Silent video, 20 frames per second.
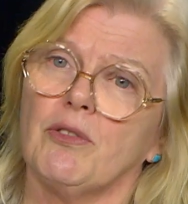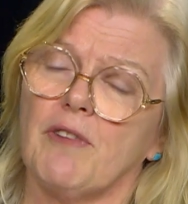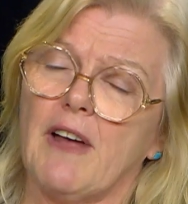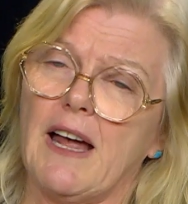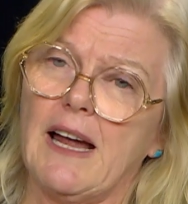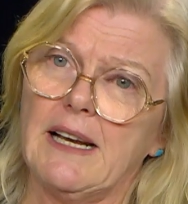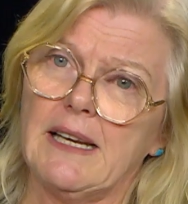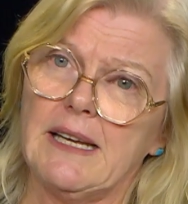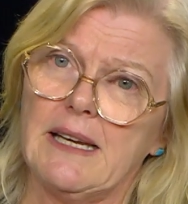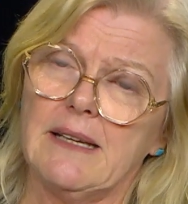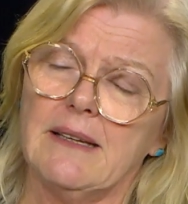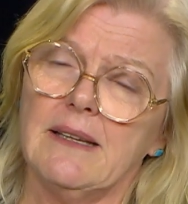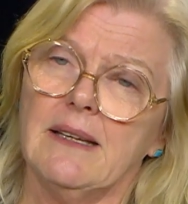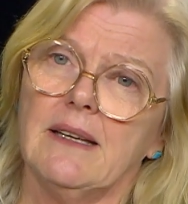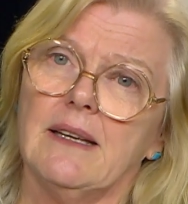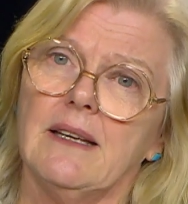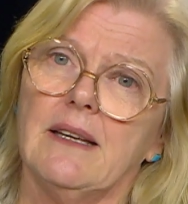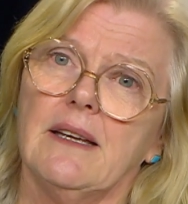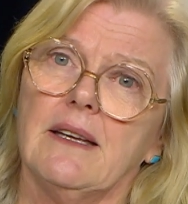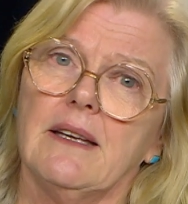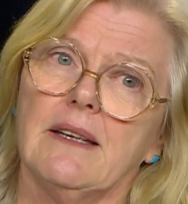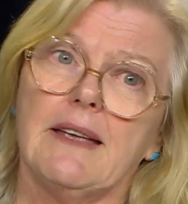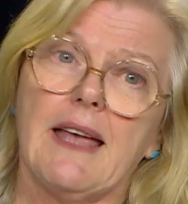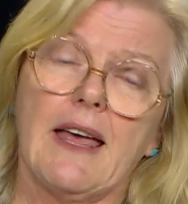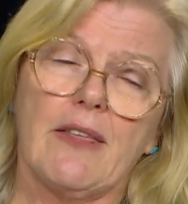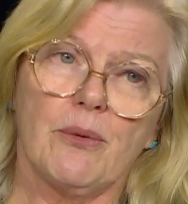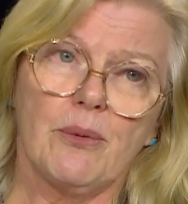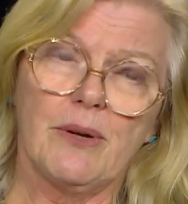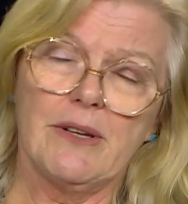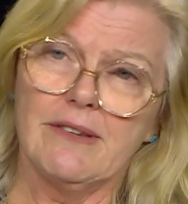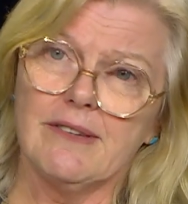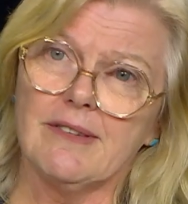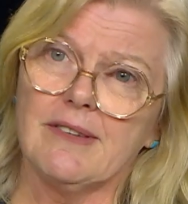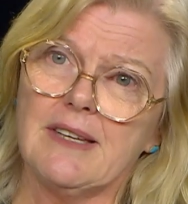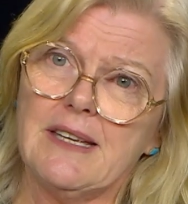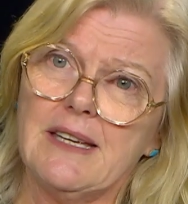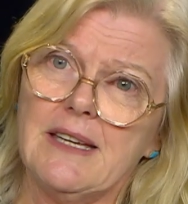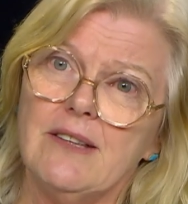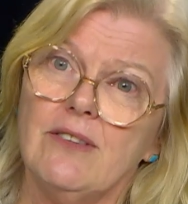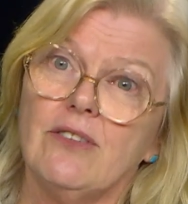failing, gathering
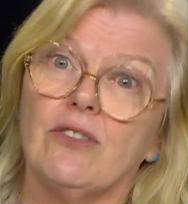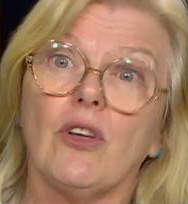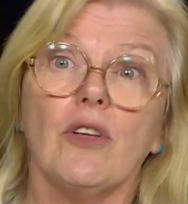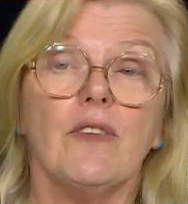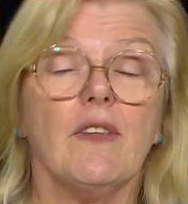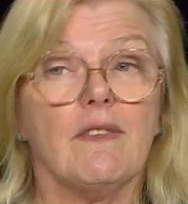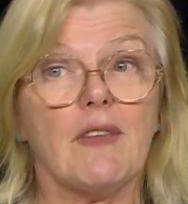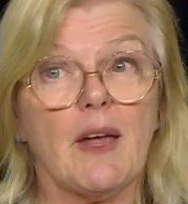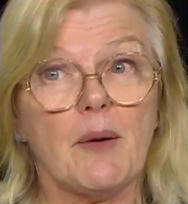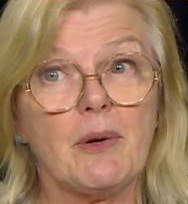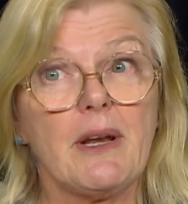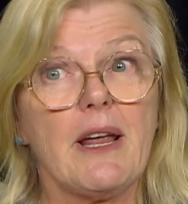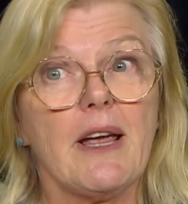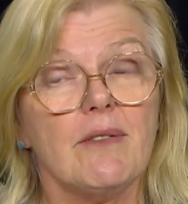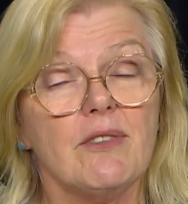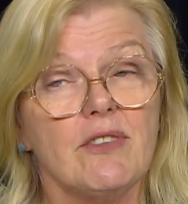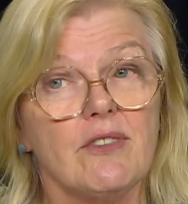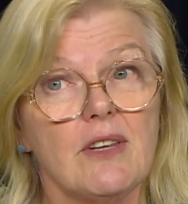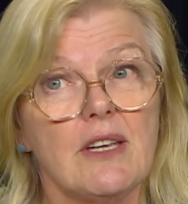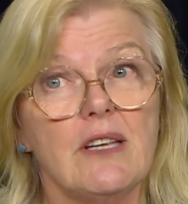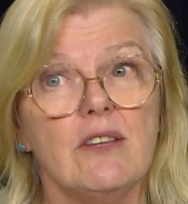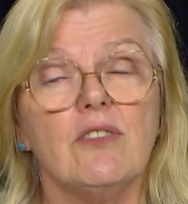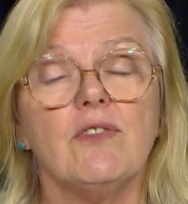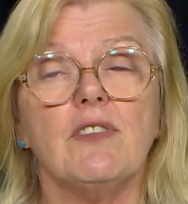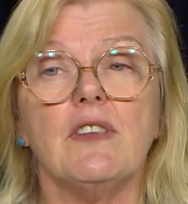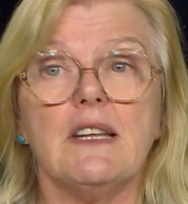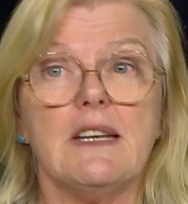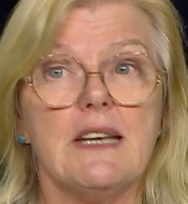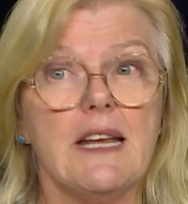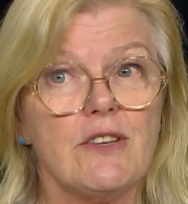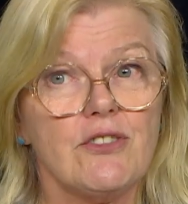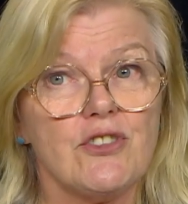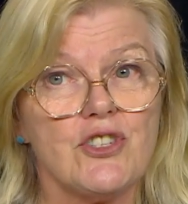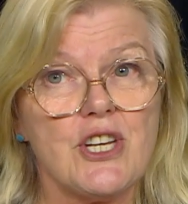seeds so that they would have seeds for the next